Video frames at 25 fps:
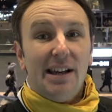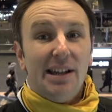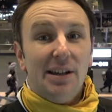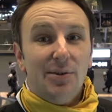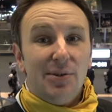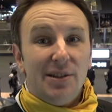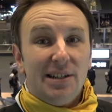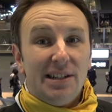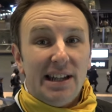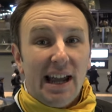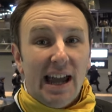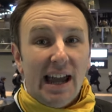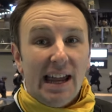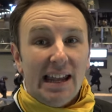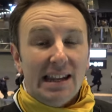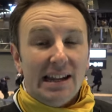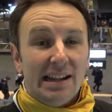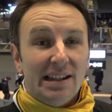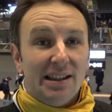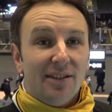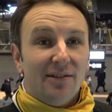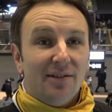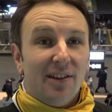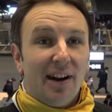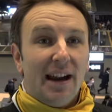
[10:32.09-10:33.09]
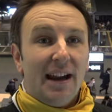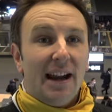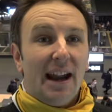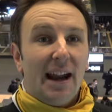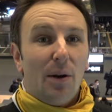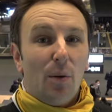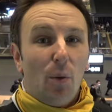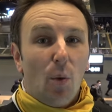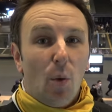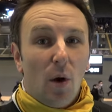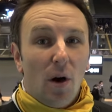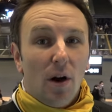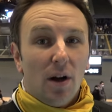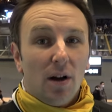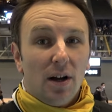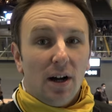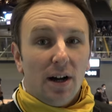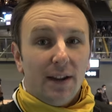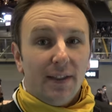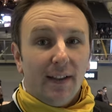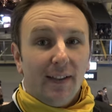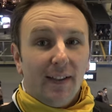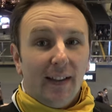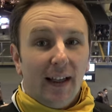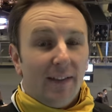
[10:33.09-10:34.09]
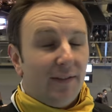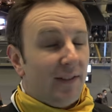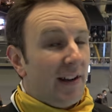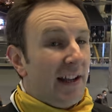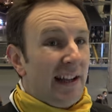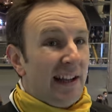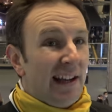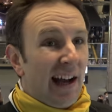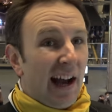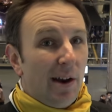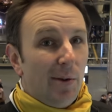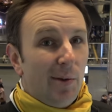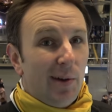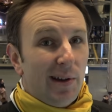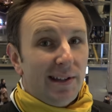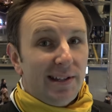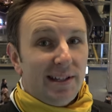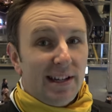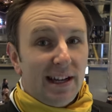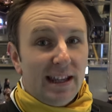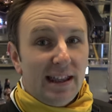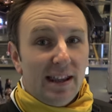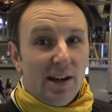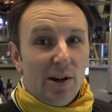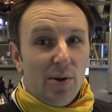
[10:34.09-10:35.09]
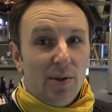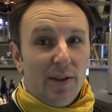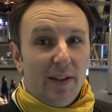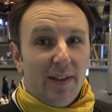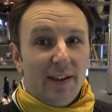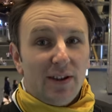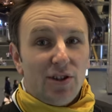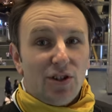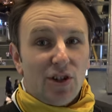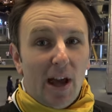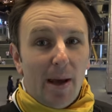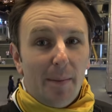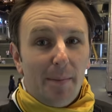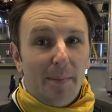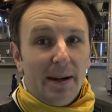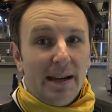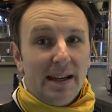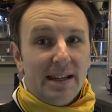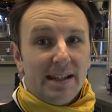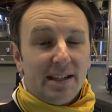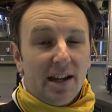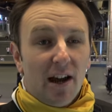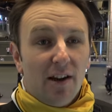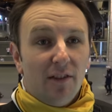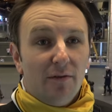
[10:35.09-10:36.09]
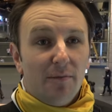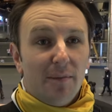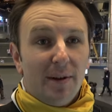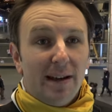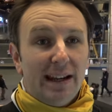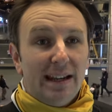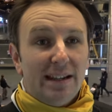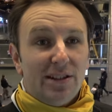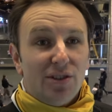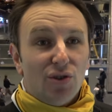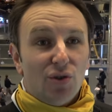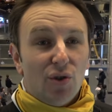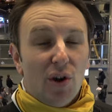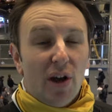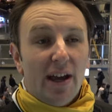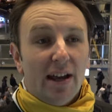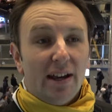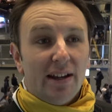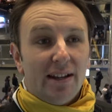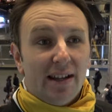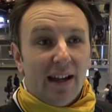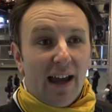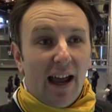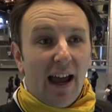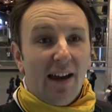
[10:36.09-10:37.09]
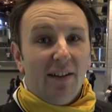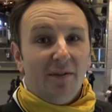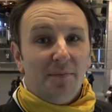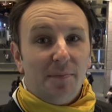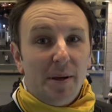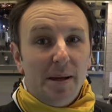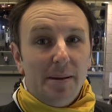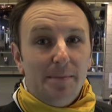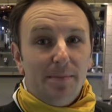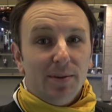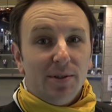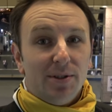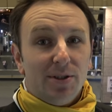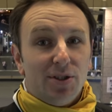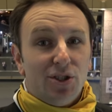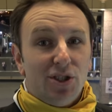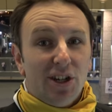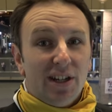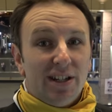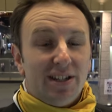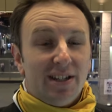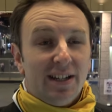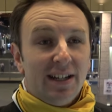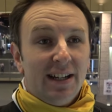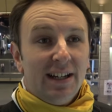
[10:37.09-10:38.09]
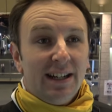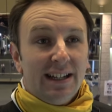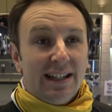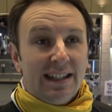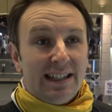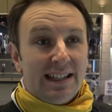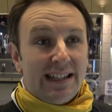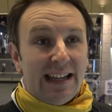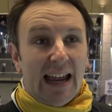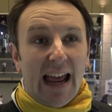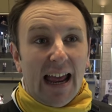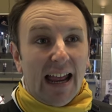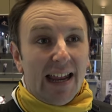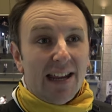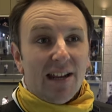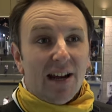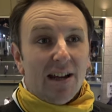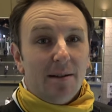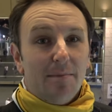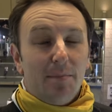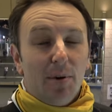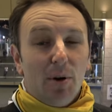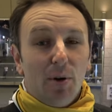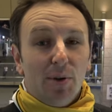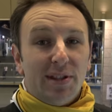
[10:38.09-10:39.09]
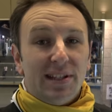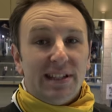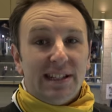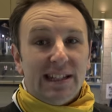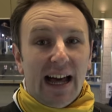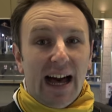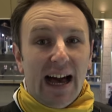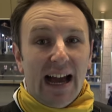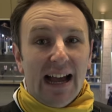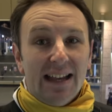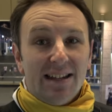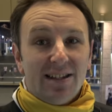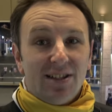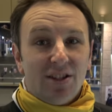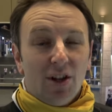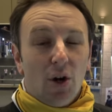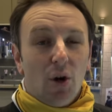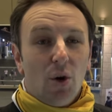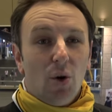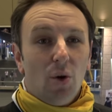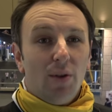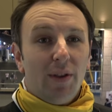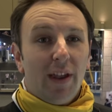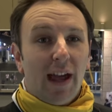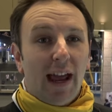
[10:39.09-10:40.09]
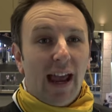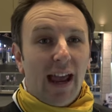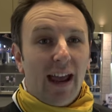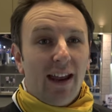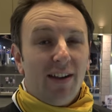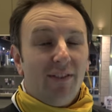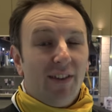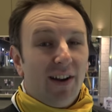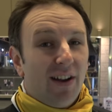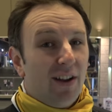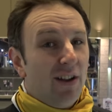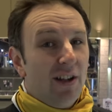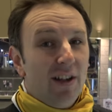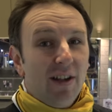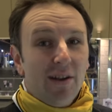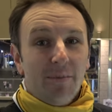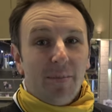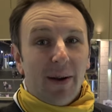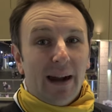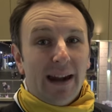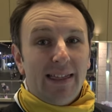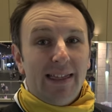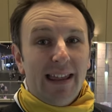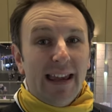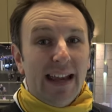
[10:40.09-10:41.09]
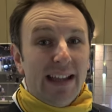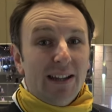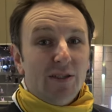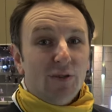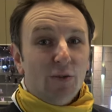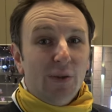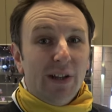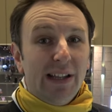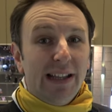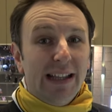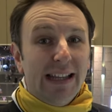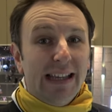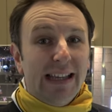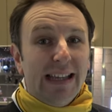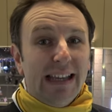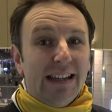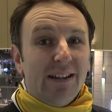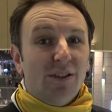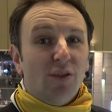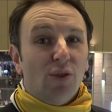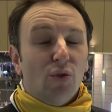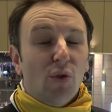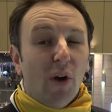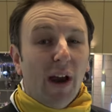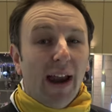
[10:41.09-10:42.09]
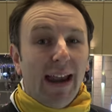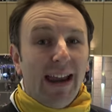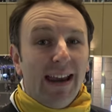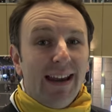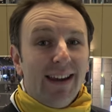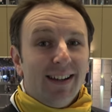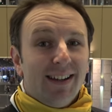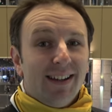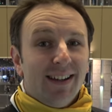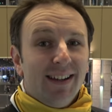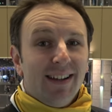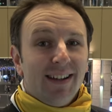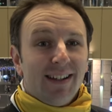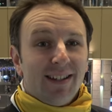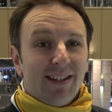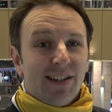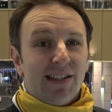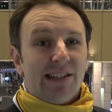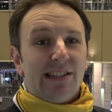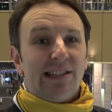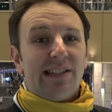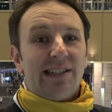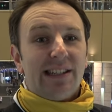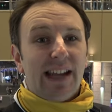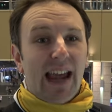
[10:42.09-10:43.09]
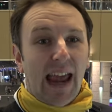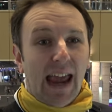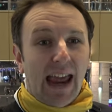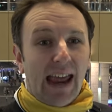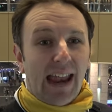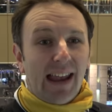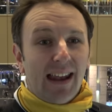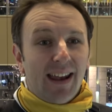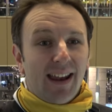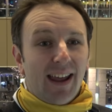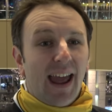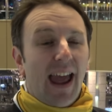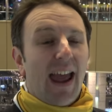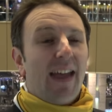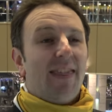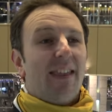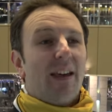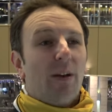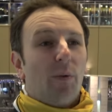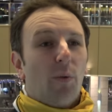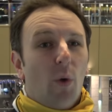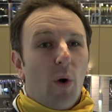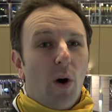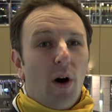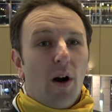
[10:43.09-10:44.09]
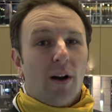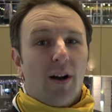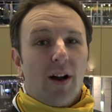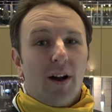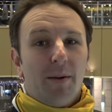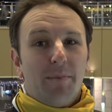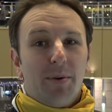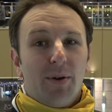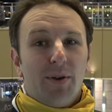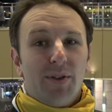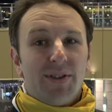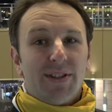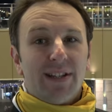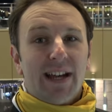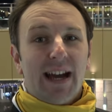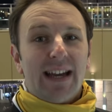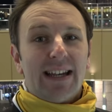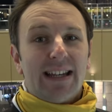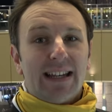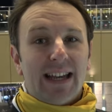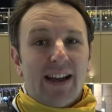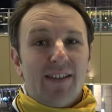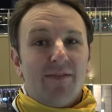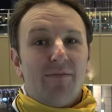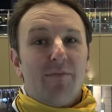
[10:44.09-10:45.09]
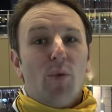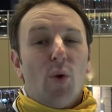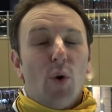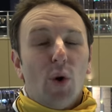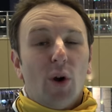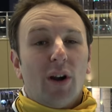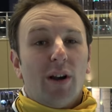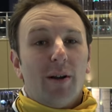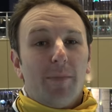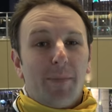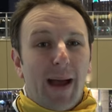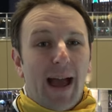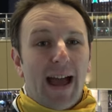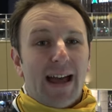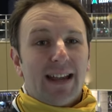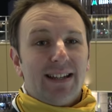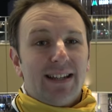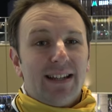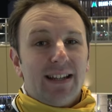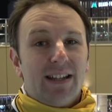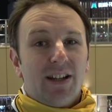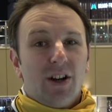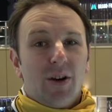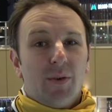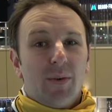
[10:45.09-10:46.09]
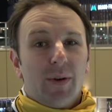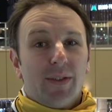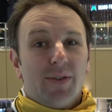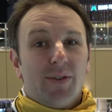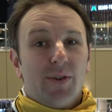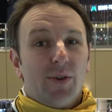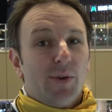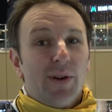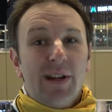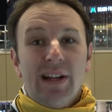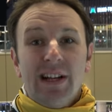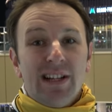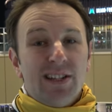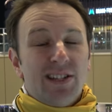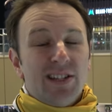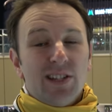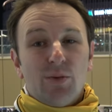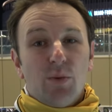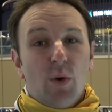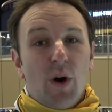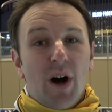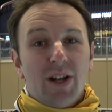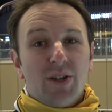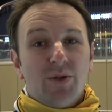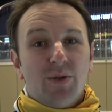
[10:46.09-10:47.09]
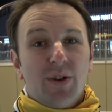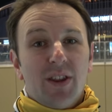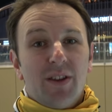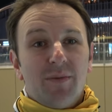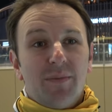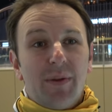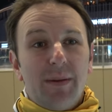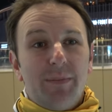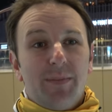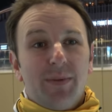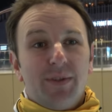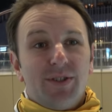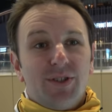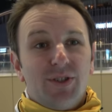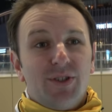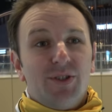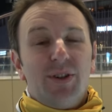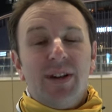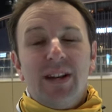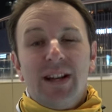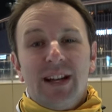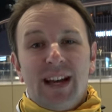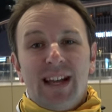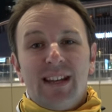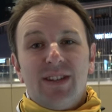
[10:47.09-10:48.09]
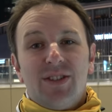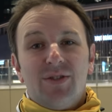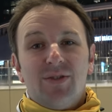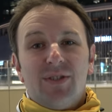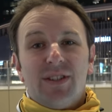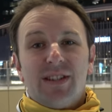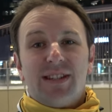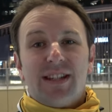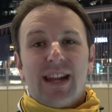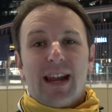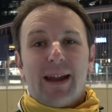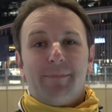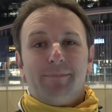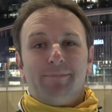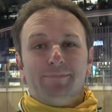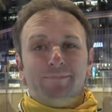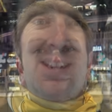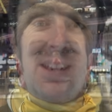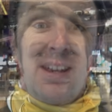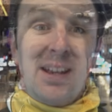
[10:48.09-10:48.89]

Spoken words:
You stand on the right and walk on the left. I will say, though, that the Japanese government is trying to have people just stand on both sides to hold the handrail, but I think it's really ingrained to stand and then walk on both sides to have more capacity going through. Just watch what other people do and do the same.